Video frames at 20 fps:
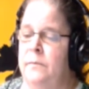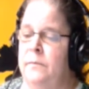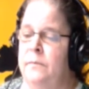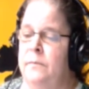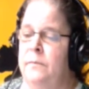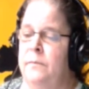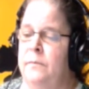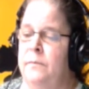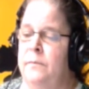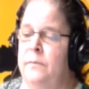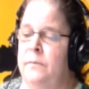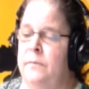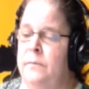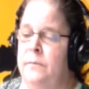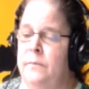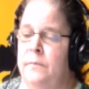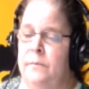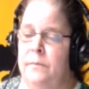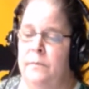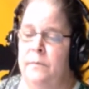
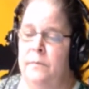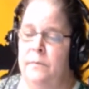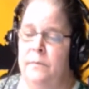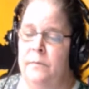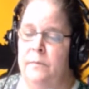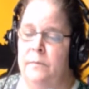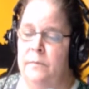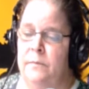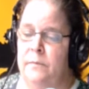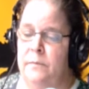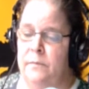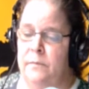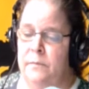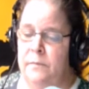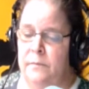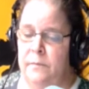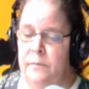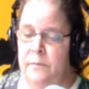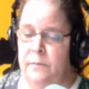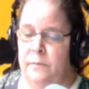
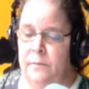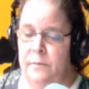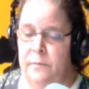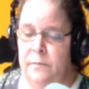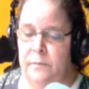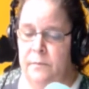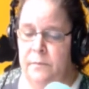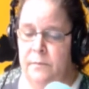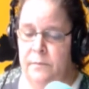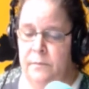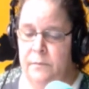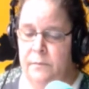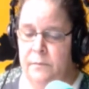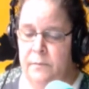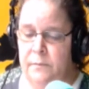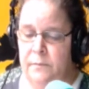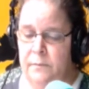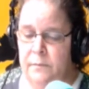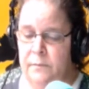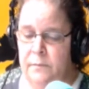
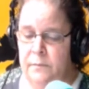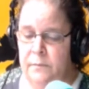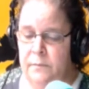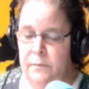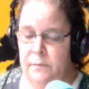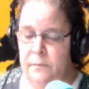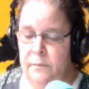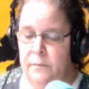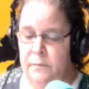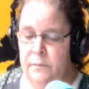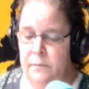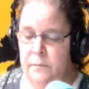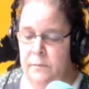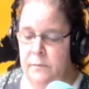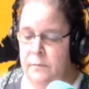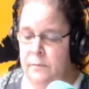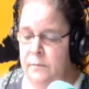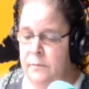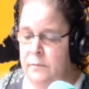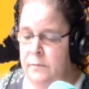
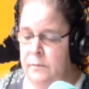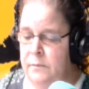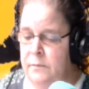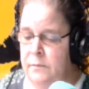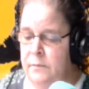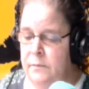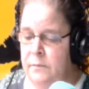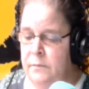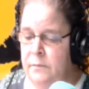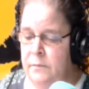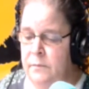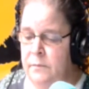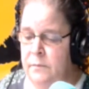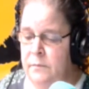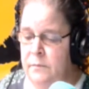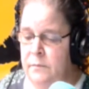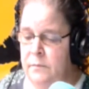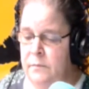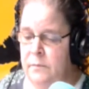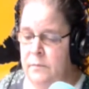
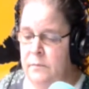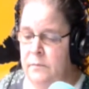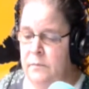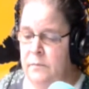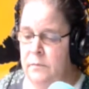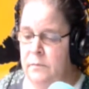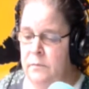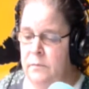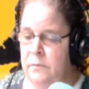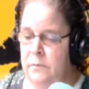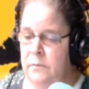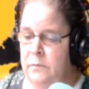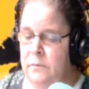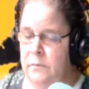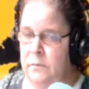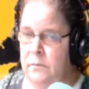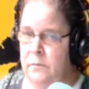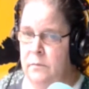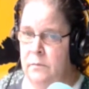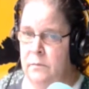
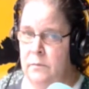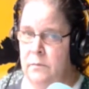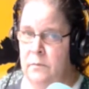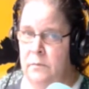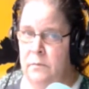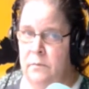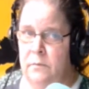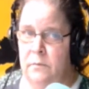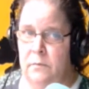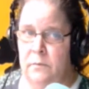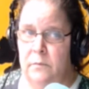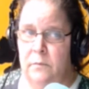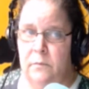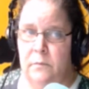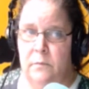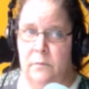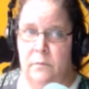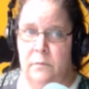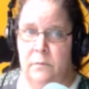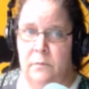
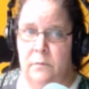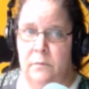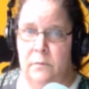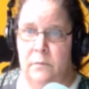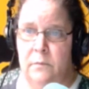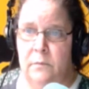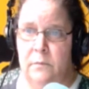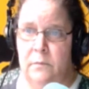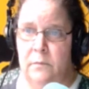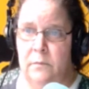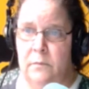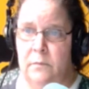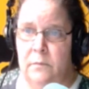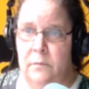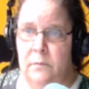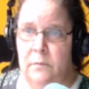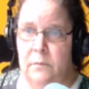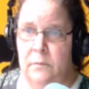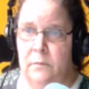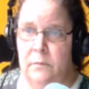(silent)